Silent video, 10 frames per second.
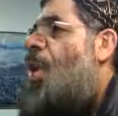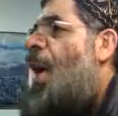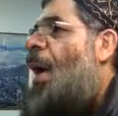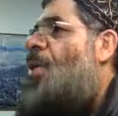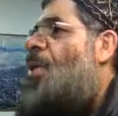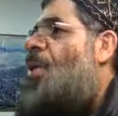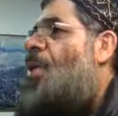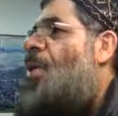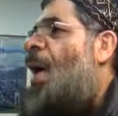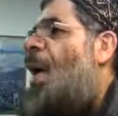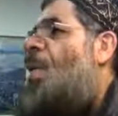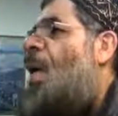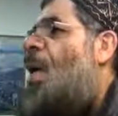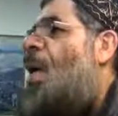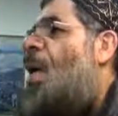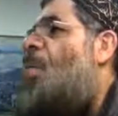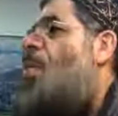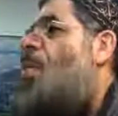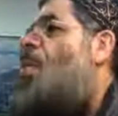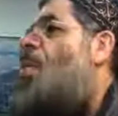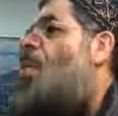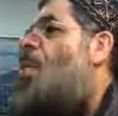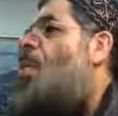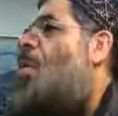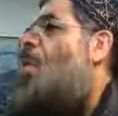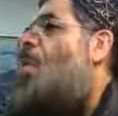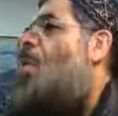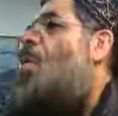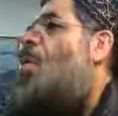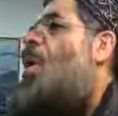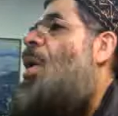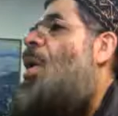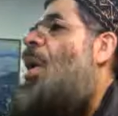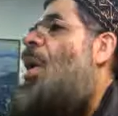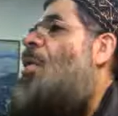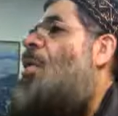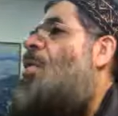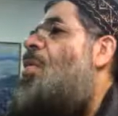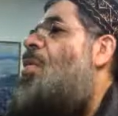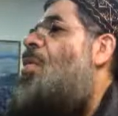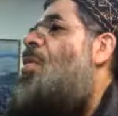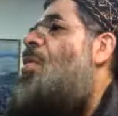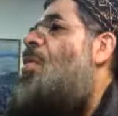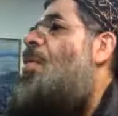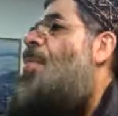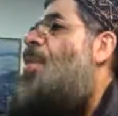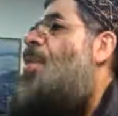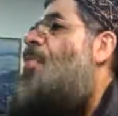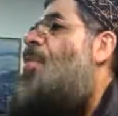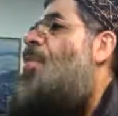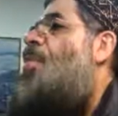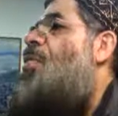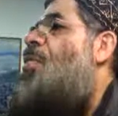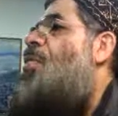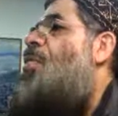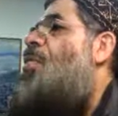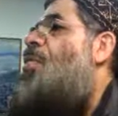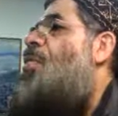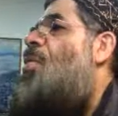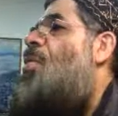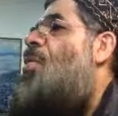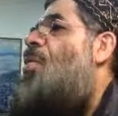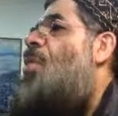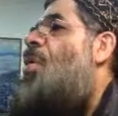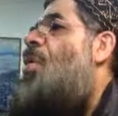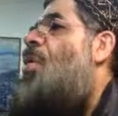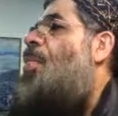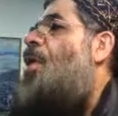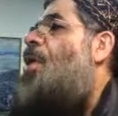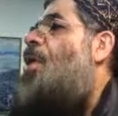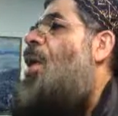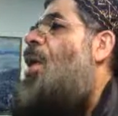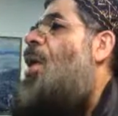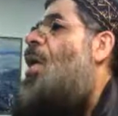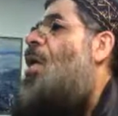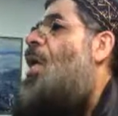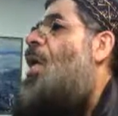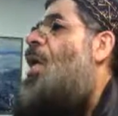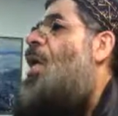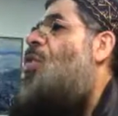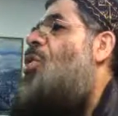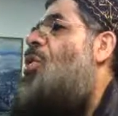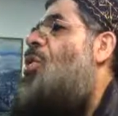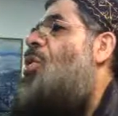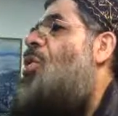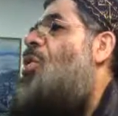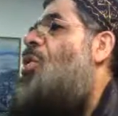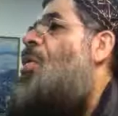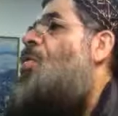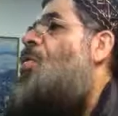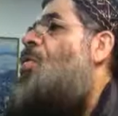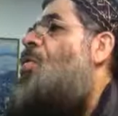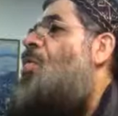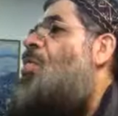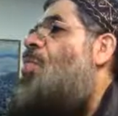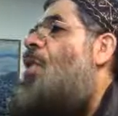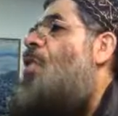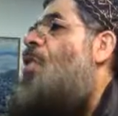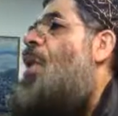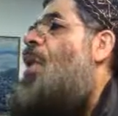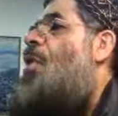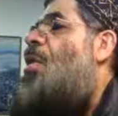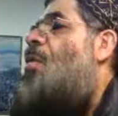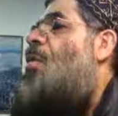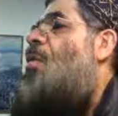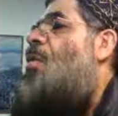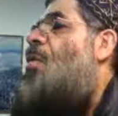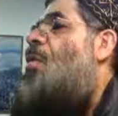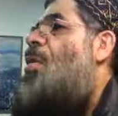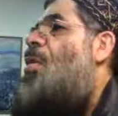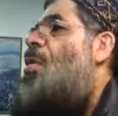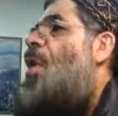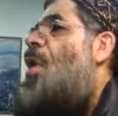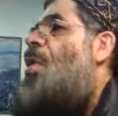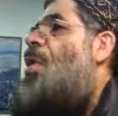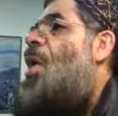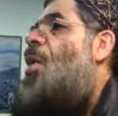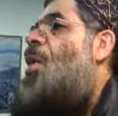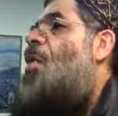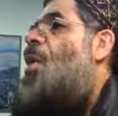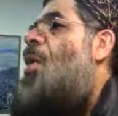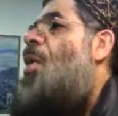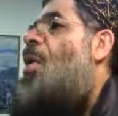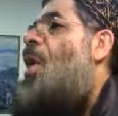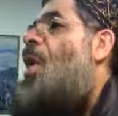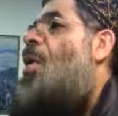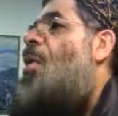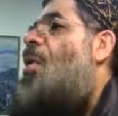acting bad now. Okay, set up preference. Open, tell, action, change my status. Tell them that